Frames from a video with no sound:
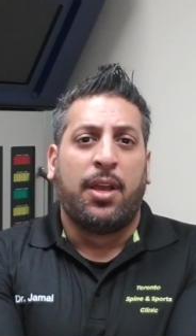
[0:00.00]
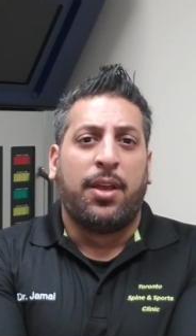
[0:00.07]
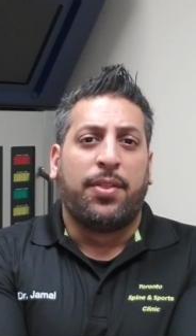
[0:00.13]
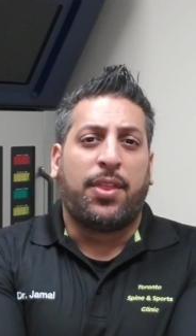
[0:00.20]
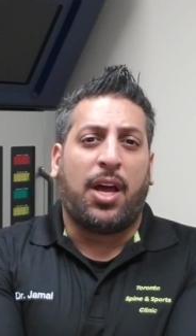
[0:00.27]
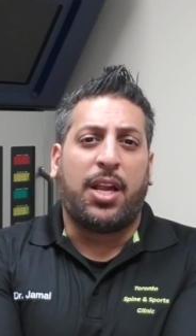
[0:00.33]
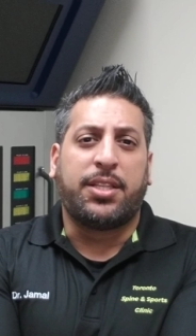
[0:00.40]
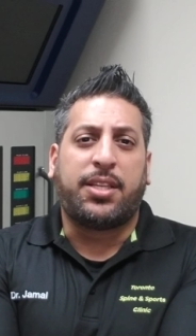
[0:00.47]

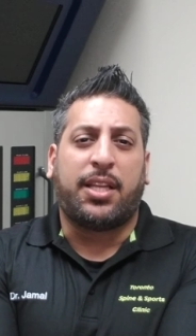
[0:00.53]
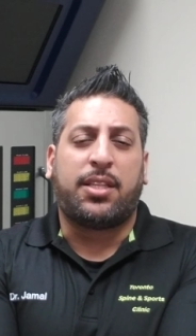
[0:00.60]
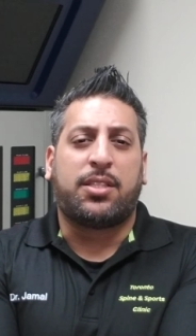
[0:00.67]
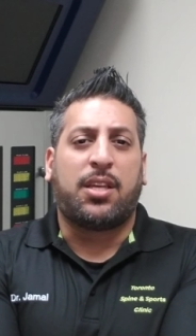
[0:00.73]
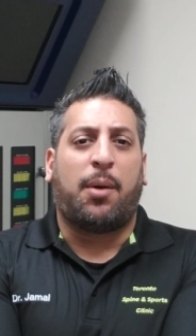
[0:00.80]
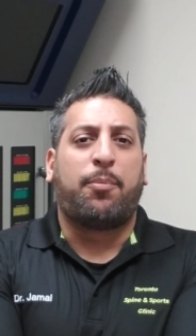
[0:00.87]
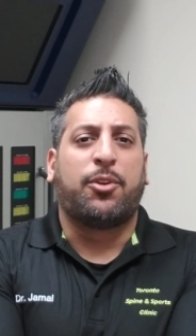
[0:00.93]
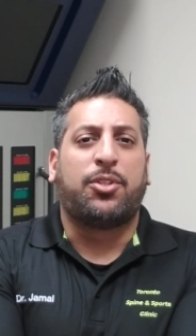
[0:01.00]
Thought I'd take this
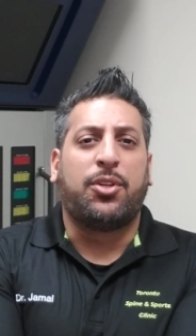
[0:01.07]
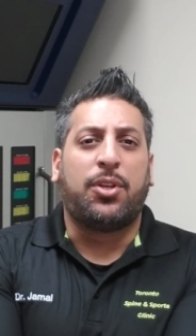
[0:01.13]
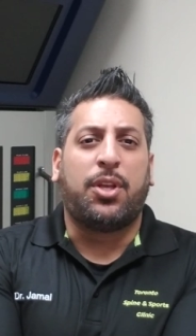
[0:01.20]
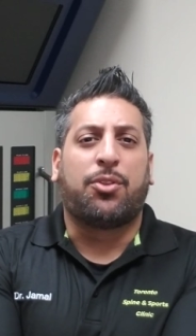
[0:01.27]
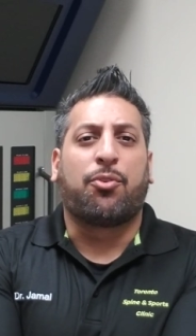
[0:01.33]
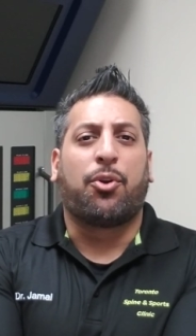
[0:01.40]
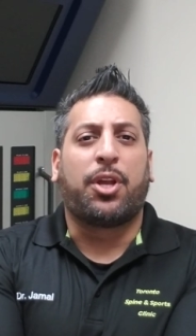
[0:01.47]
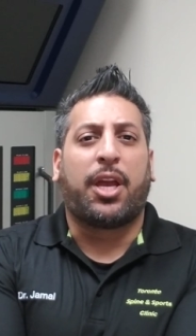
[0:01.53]
opportunity to
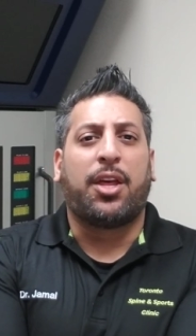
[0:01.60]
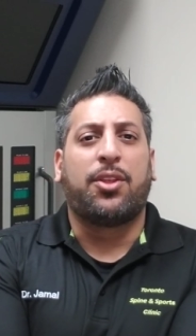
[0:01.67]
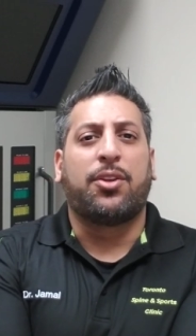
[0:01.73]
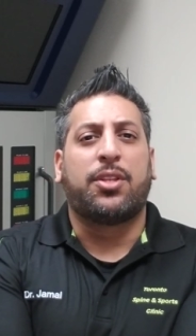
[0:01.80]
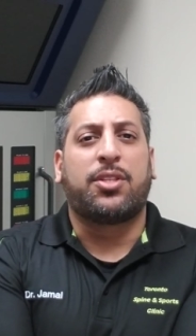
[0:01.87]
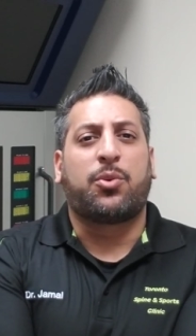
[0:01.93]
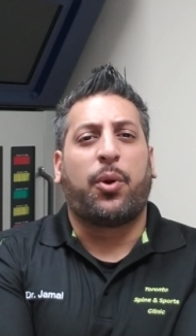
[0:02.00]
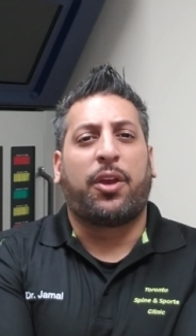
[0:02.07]
throw together
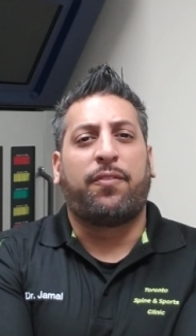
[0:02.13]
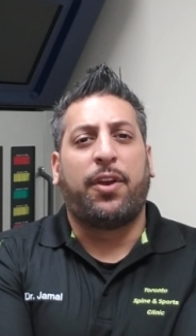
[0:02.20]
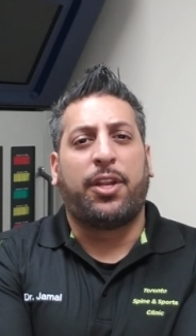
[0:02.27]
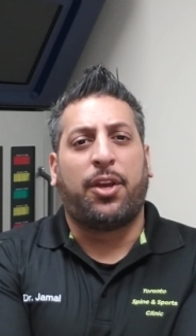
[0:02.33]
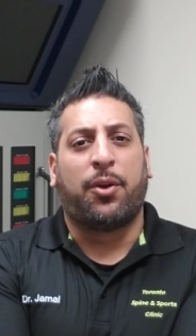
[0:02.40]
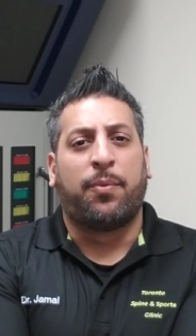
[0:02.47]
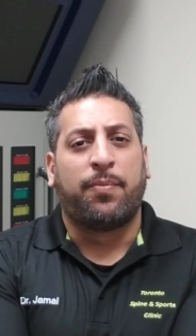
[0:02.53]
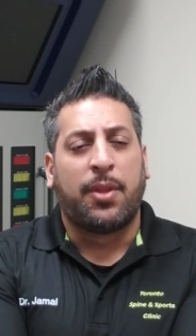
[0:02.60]
this quick video.